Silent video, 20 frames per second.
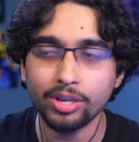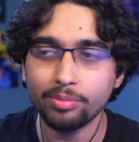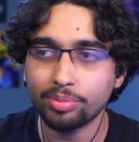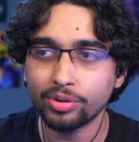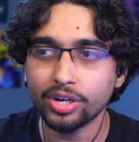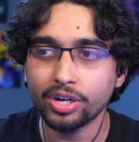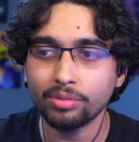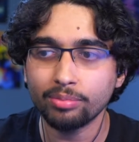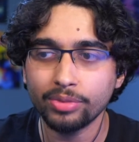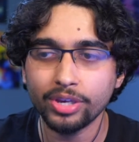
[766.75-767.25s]
But
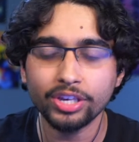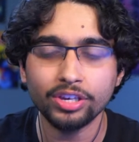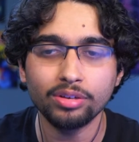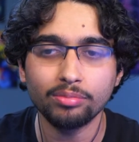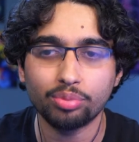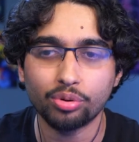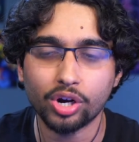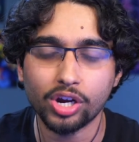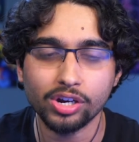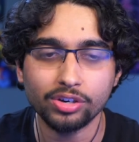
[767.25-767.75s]
I'm making
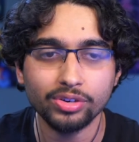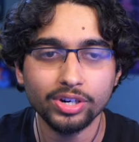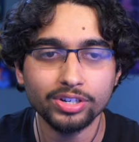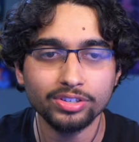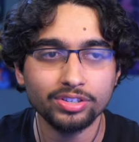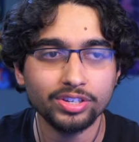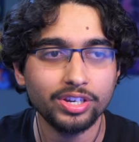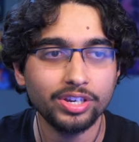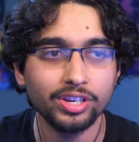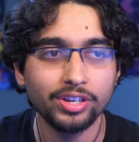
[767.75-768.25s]

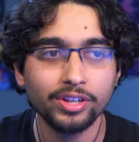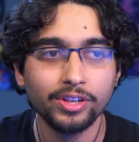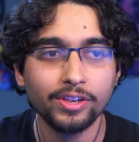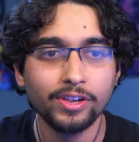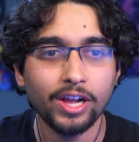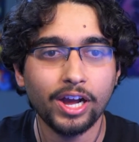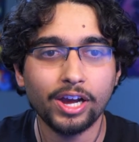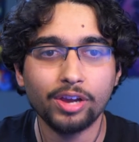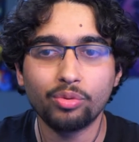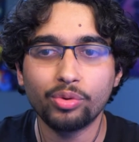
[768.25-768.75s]
progress. I
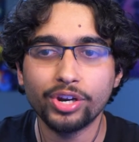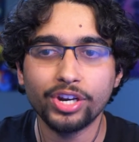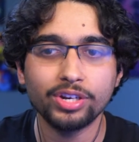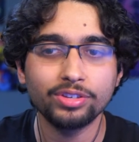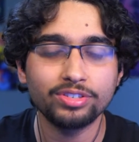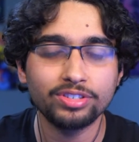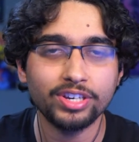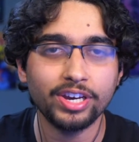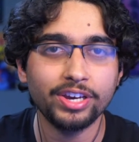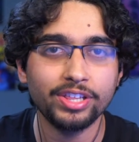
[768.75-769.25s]
went
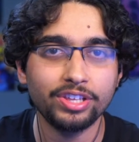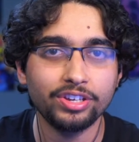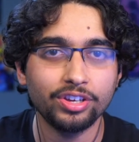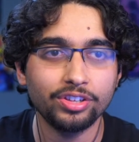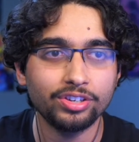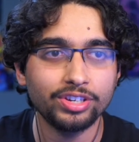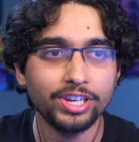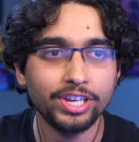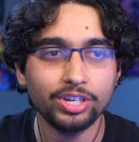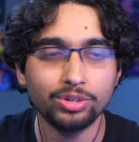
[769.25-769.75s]
outside the
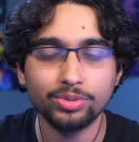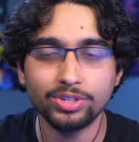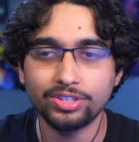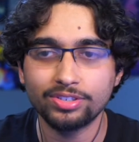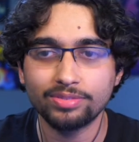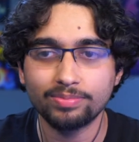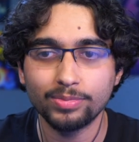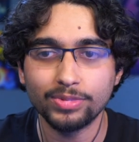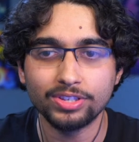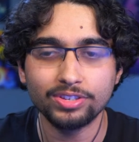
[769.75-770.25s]
other day to a
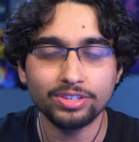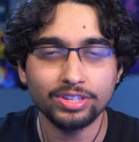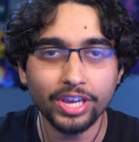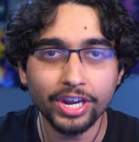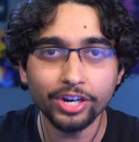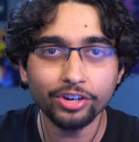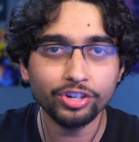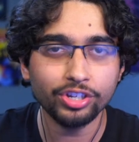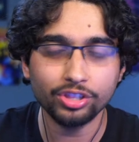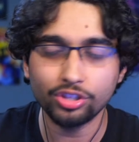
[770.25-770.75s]

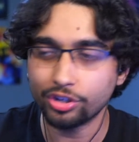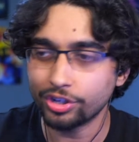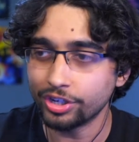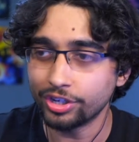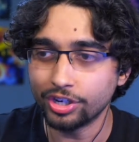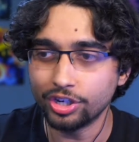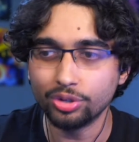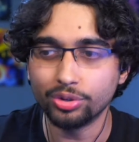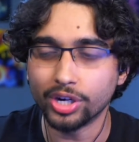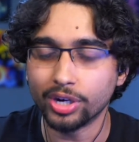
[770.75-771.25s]
scary looking dude.